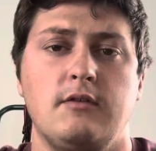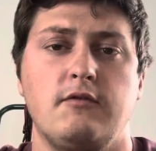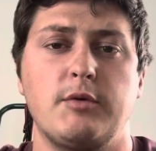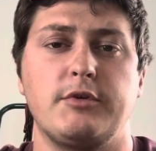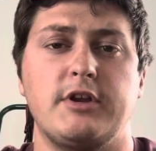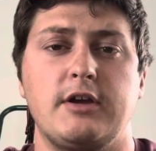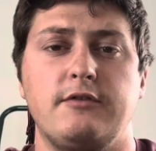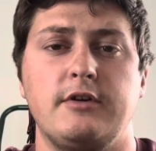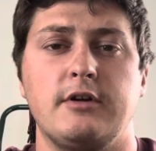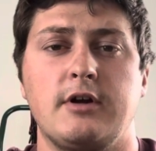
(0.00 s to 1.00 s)
Flipper
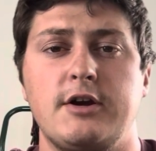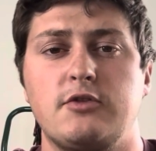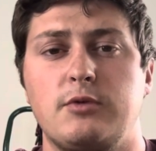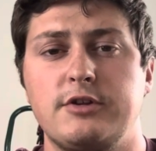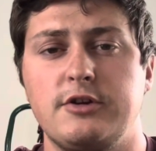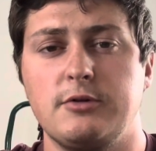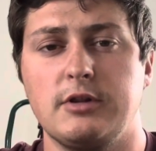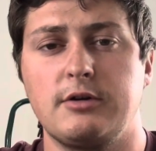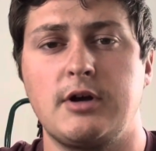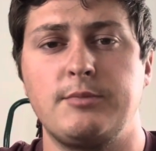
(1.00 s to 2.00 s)
Dave here. I just wanted to
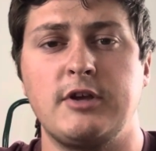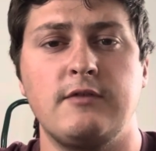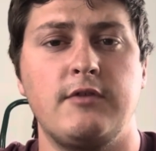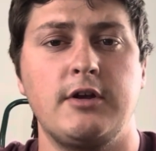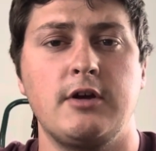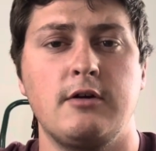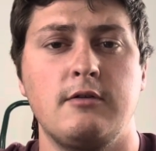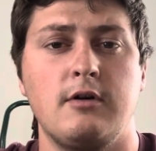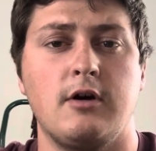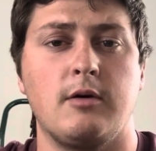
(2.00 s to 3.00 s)
do a little update
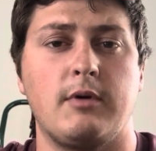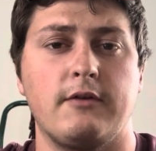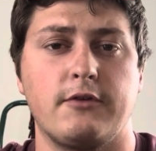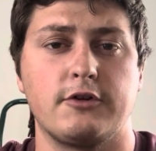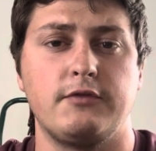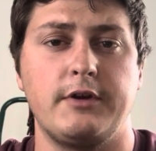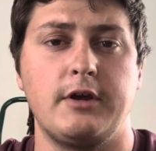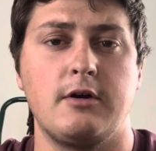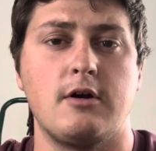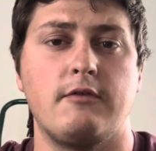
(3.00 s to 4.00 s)
video on my first
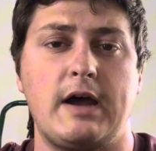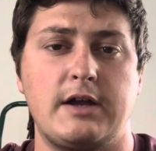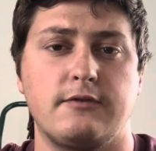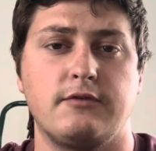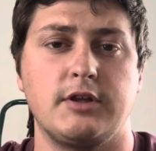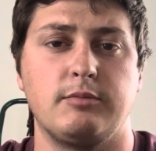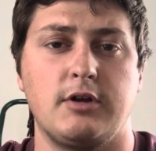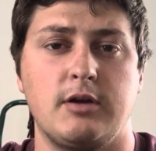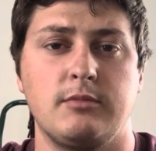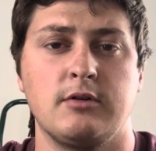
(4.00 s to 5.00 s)
video of how to flip
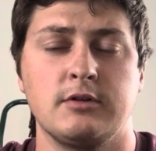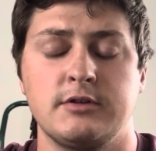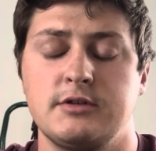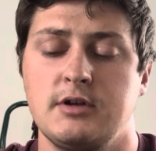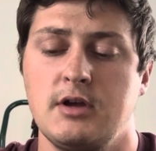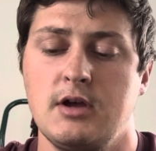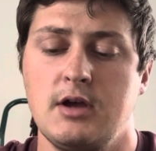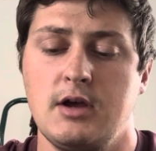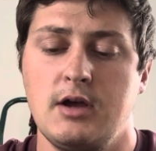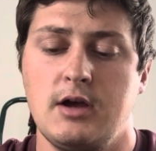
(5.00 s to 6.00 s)
lawnmowers.
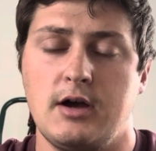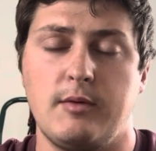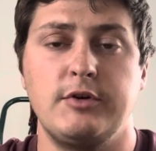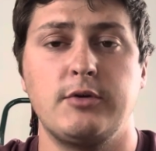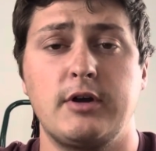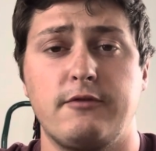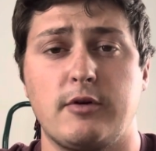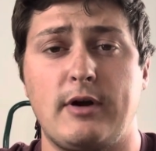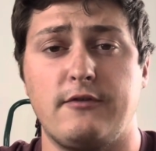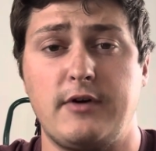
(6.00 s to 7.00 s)
I've been doing it
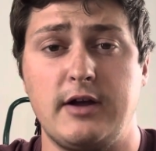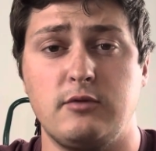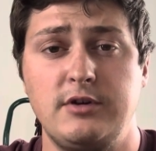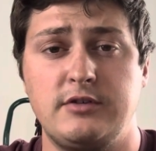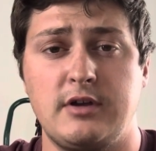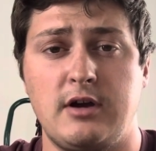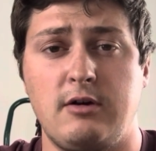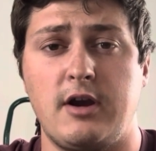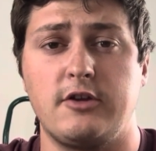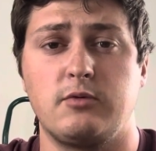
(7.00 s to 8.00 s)
for about 5 weeks
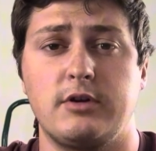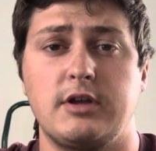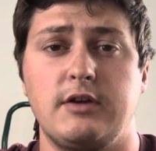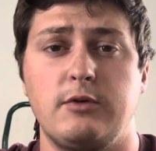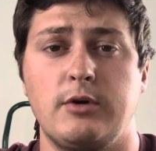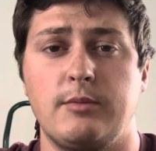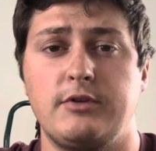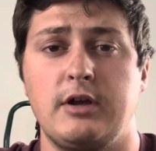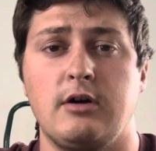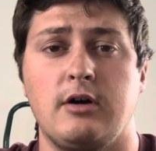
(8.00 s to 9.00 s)
now, and I just wanted to give you an
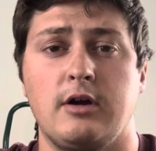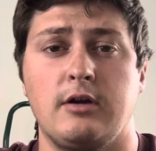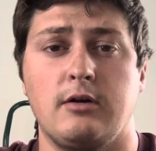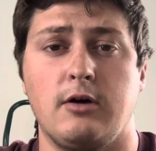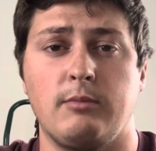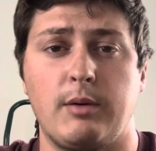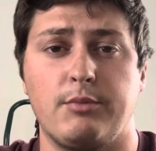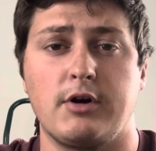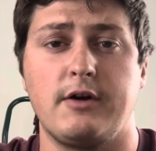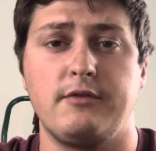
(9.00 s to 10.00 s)
update on all my
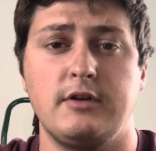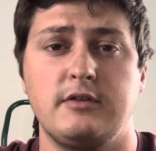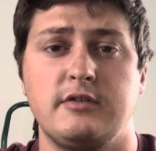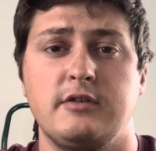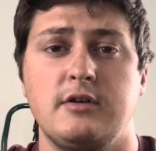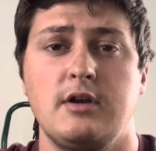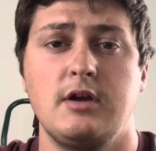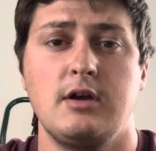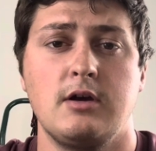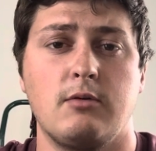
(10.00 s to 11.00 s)
profits,
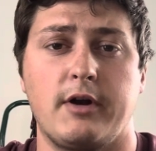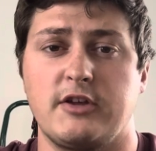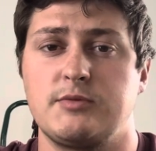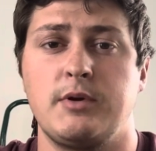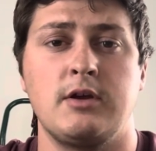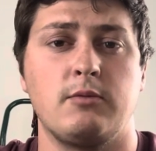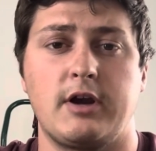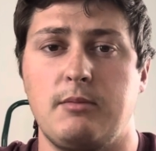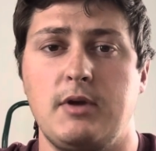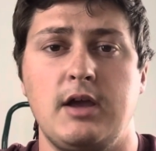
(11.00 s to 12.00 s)
what I spent,
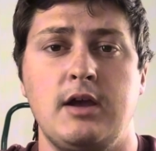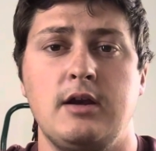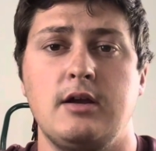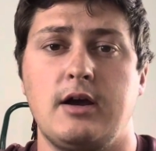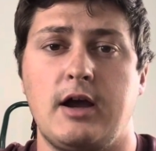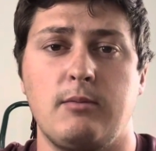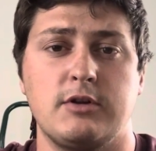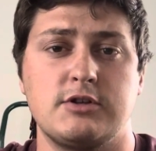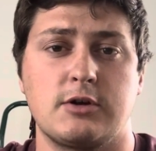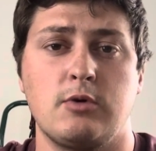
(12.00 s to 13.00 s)
what I made, how
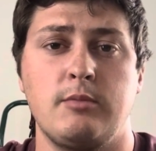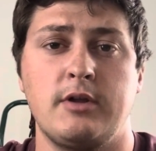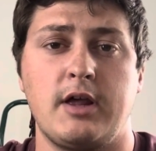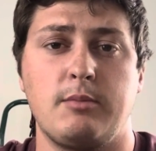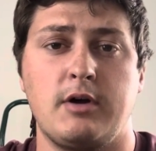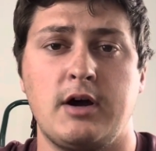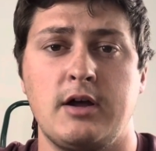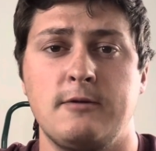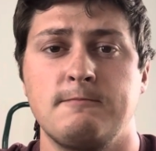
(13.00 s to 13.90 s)
much equipment I bought,